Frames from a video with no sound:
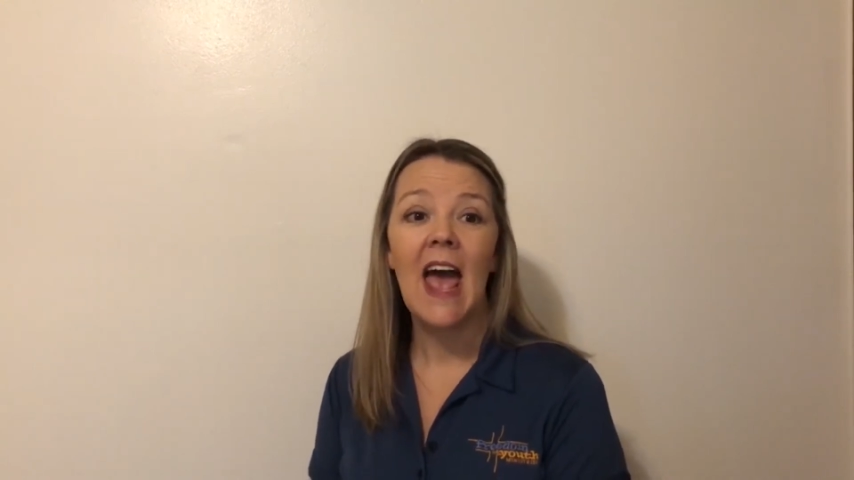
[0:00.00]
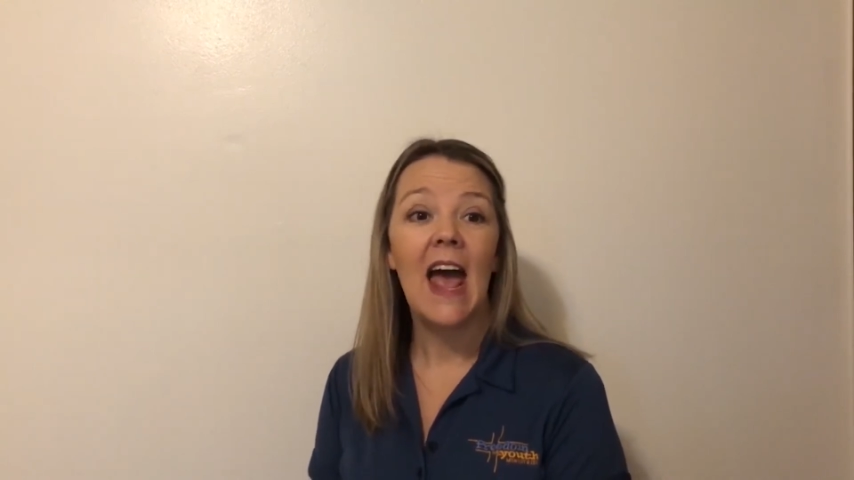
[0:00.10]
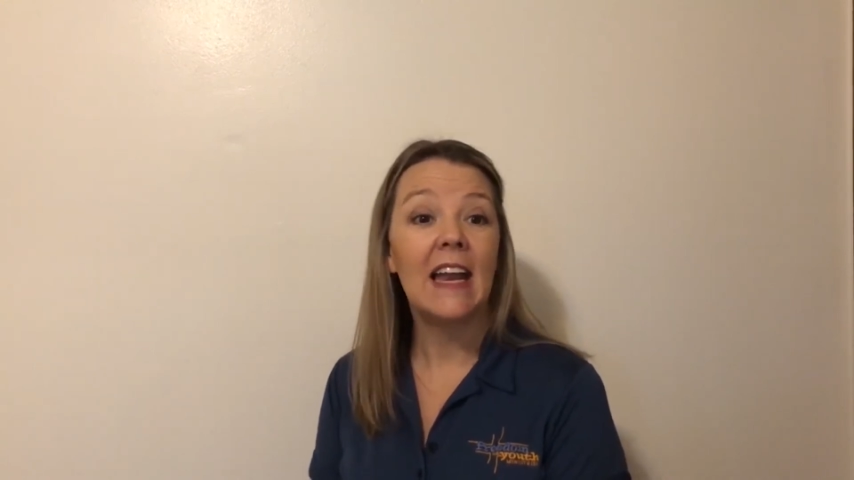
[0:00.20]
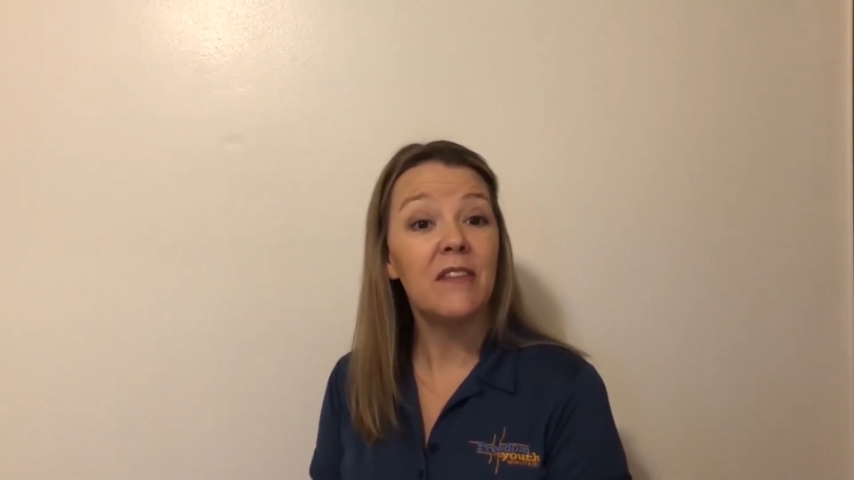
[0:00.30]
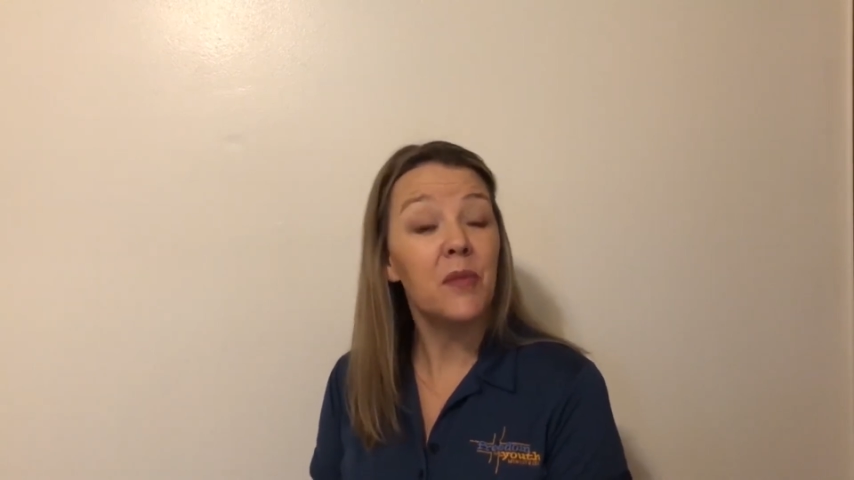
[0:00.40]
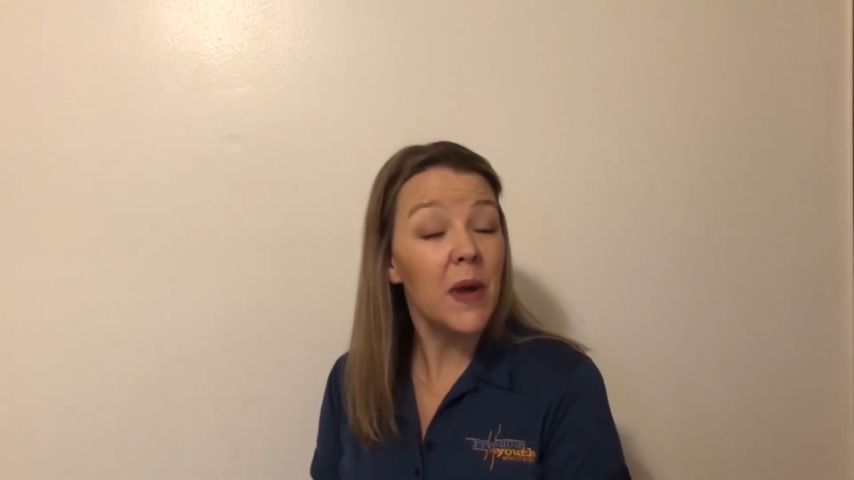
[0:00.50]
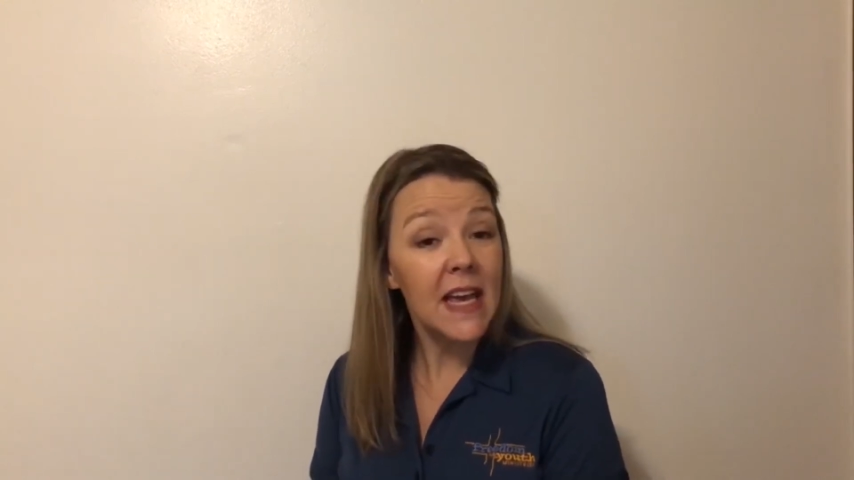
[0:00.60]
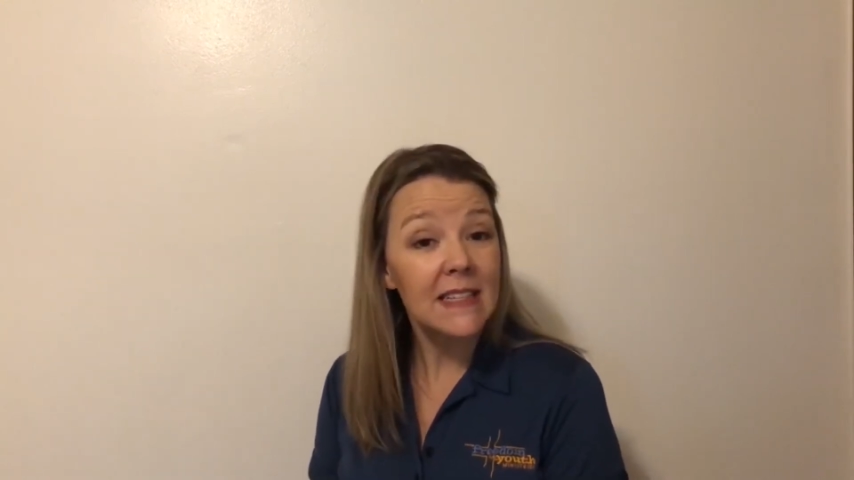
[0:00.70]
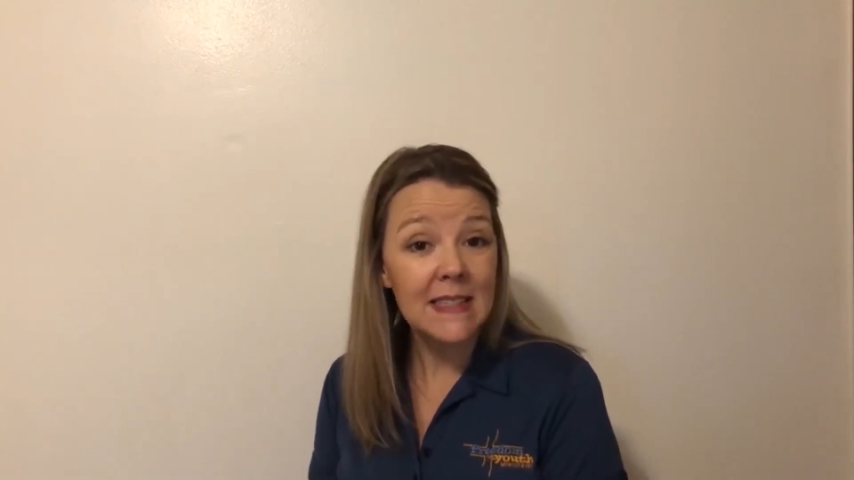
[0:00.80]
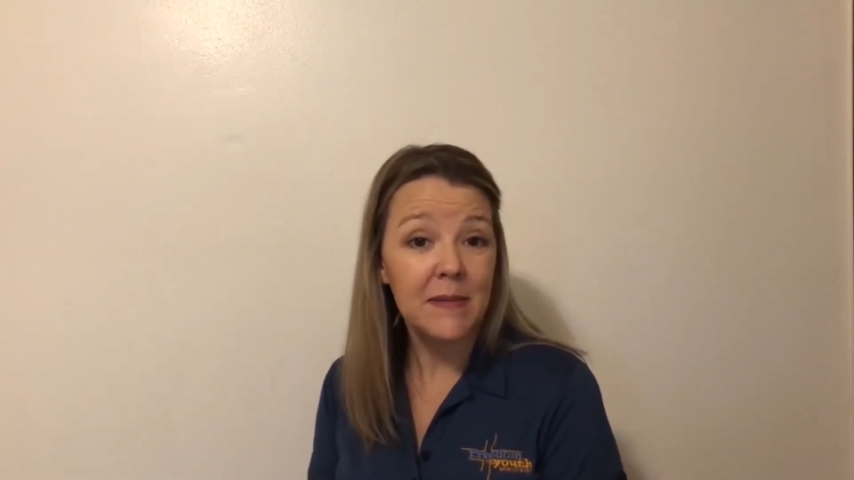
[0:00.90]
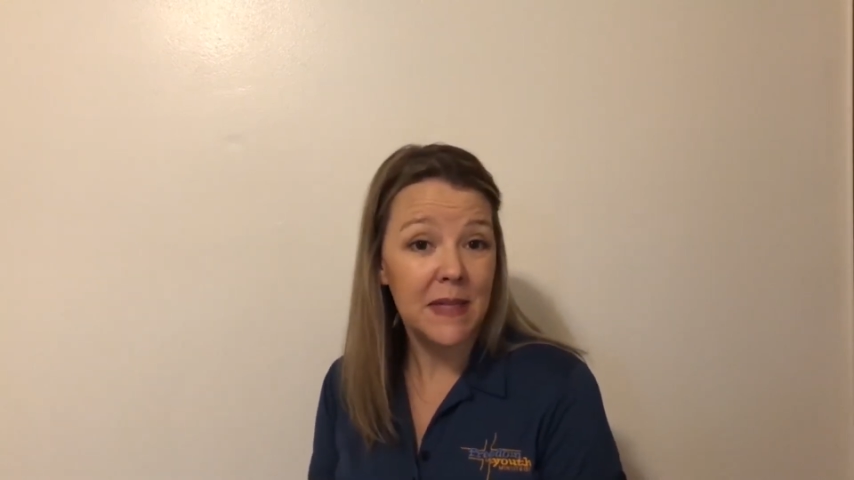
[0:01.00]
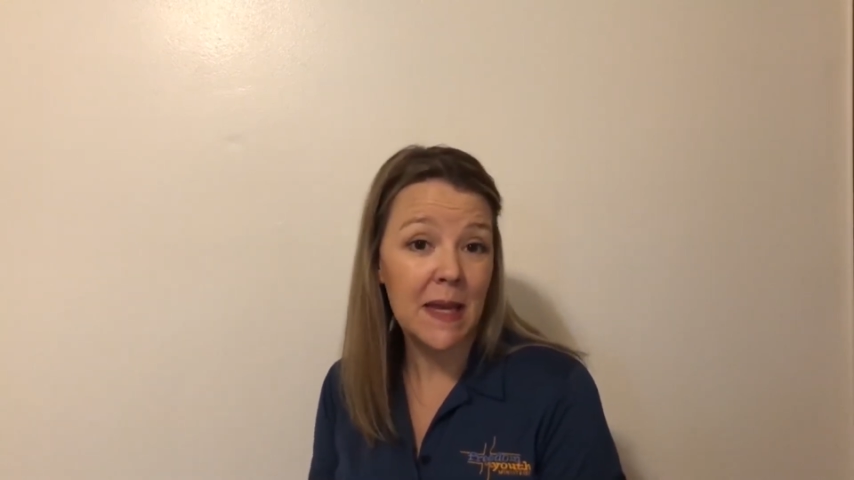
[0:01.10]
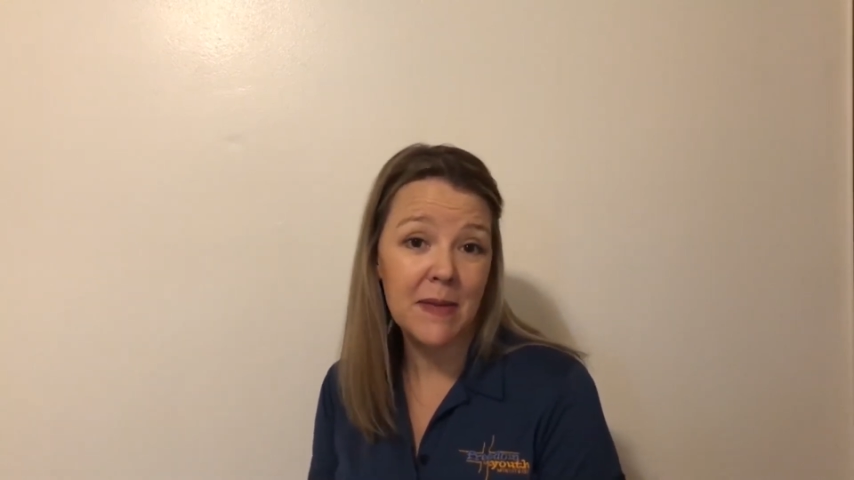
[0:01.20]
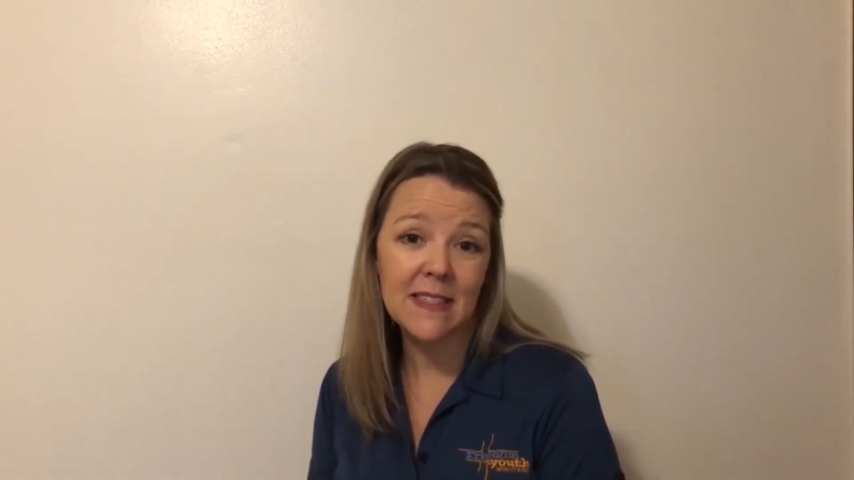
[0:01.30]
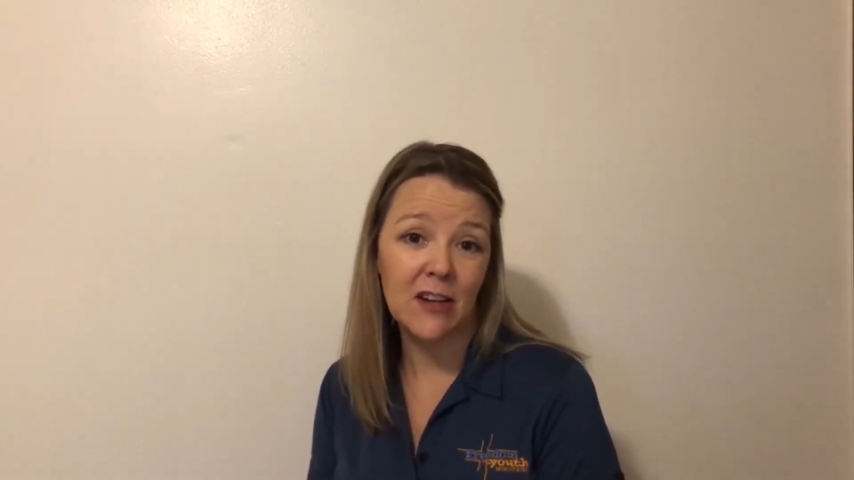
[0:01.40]
and if we accept
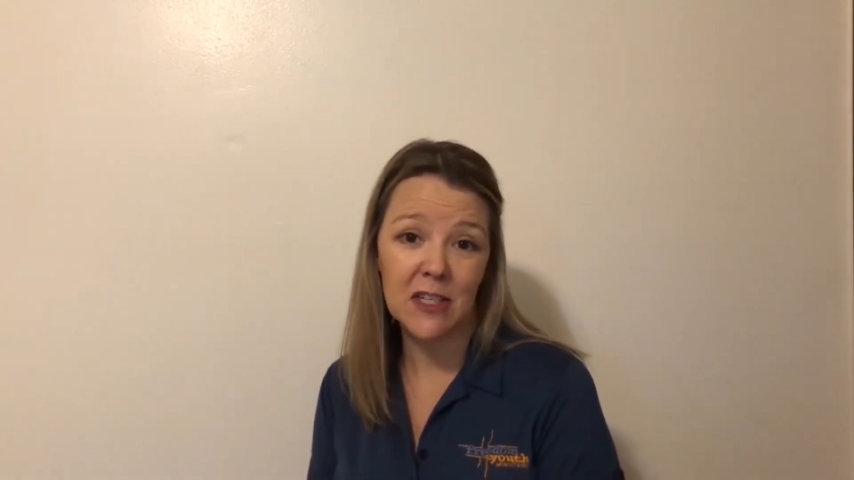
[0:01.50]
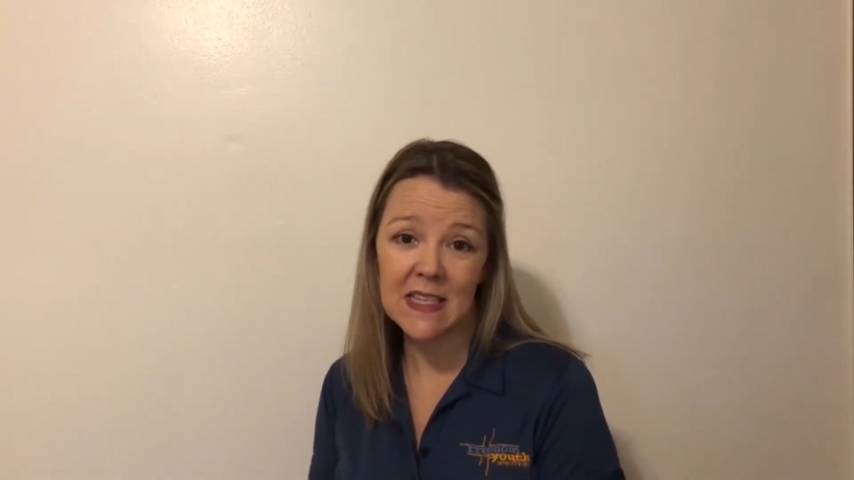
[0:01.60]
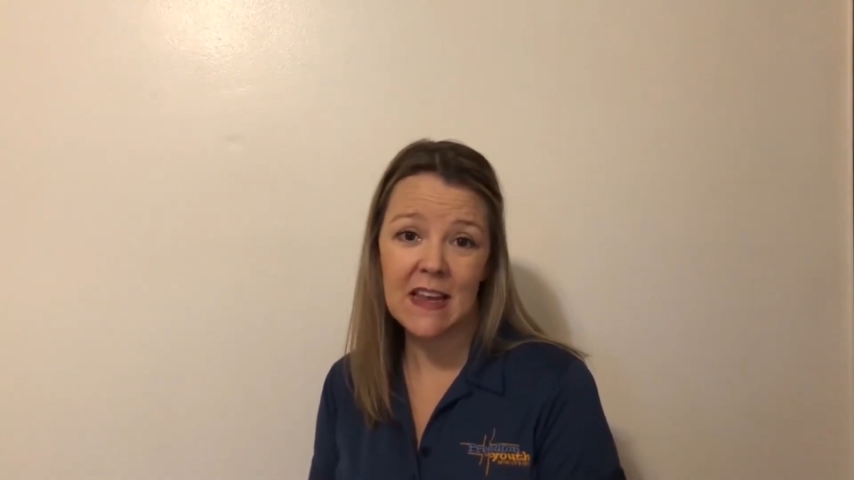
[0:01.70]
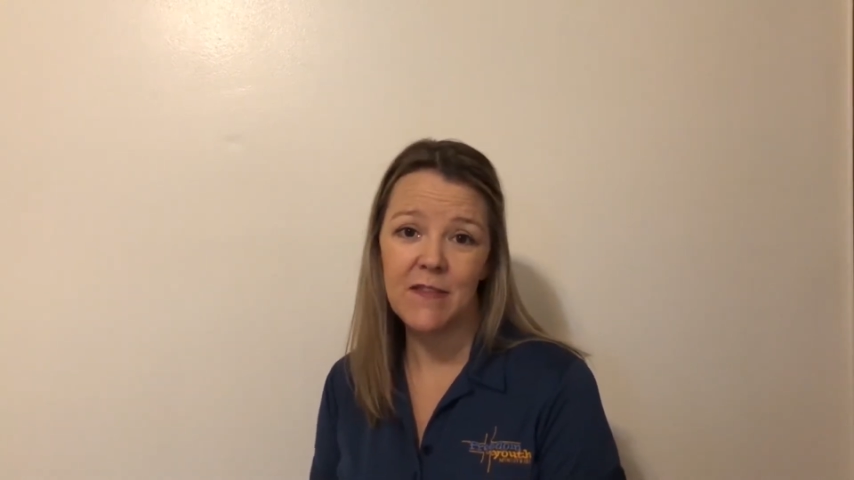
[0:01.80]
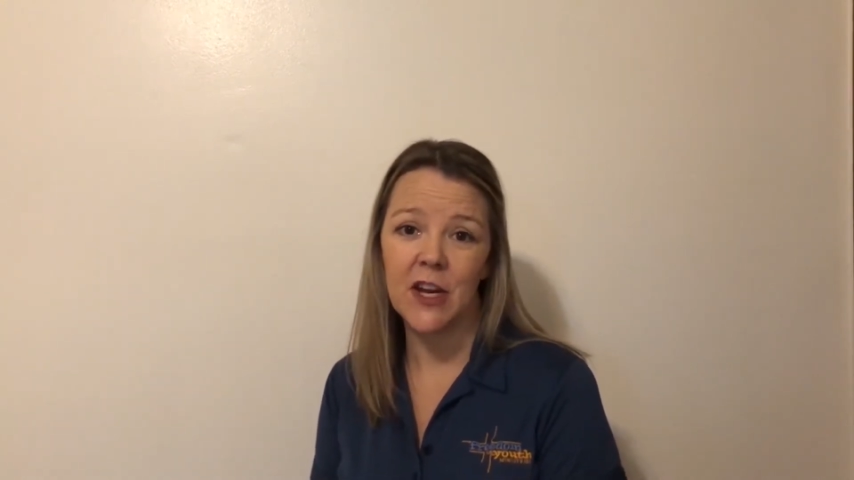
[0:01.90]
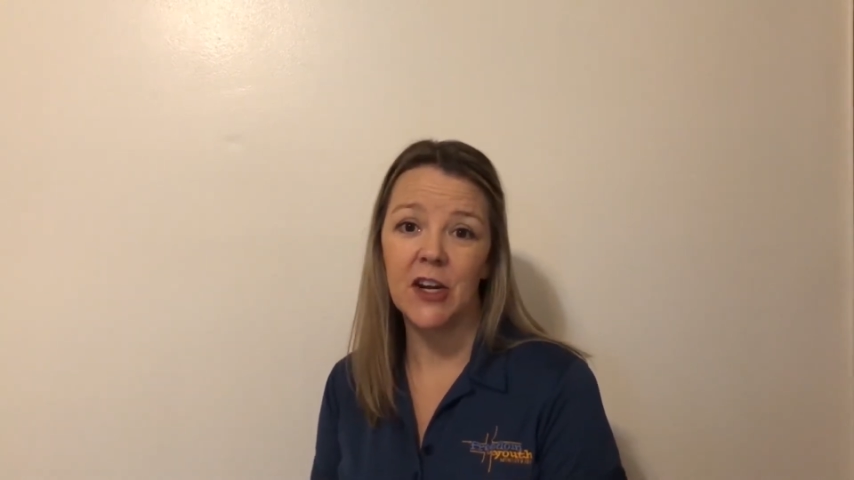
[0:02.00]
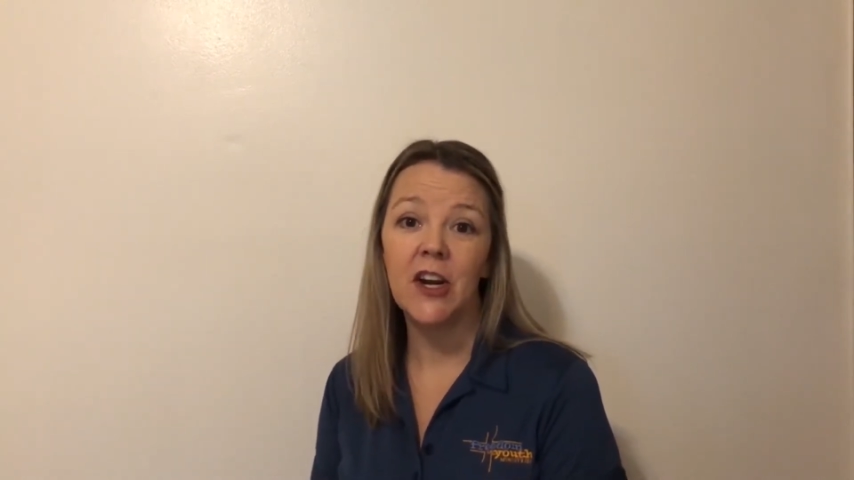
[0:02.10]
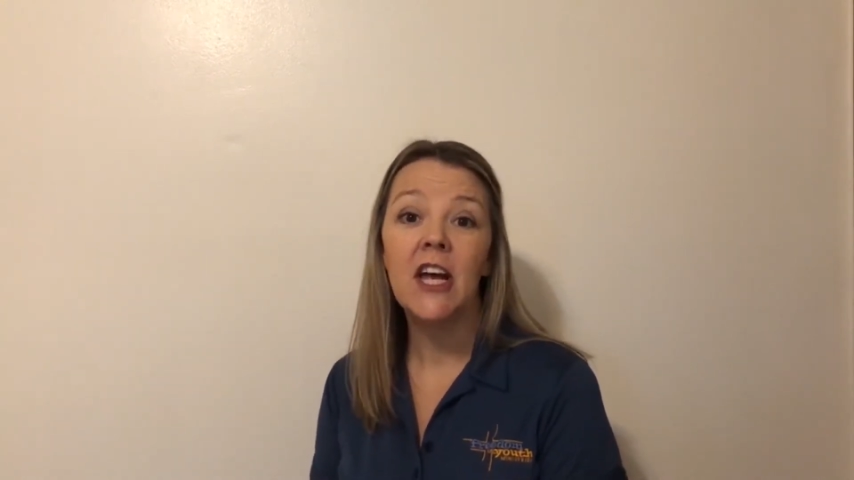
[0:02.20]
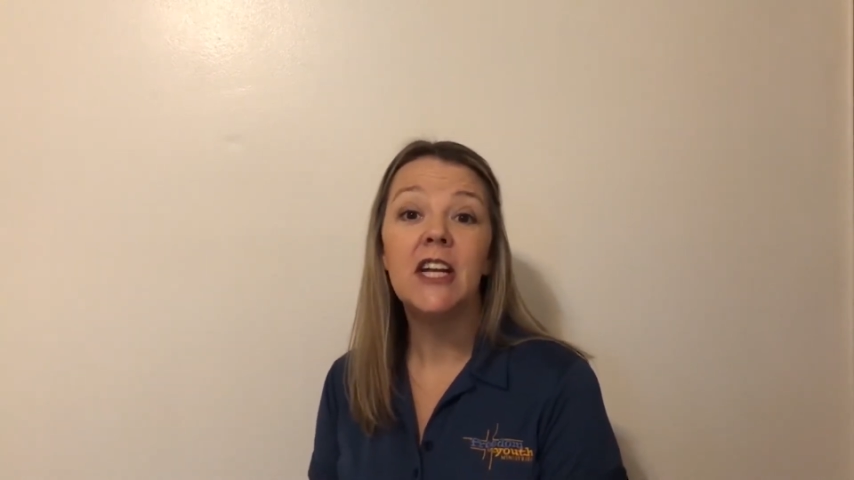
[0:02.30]
him as our Savior,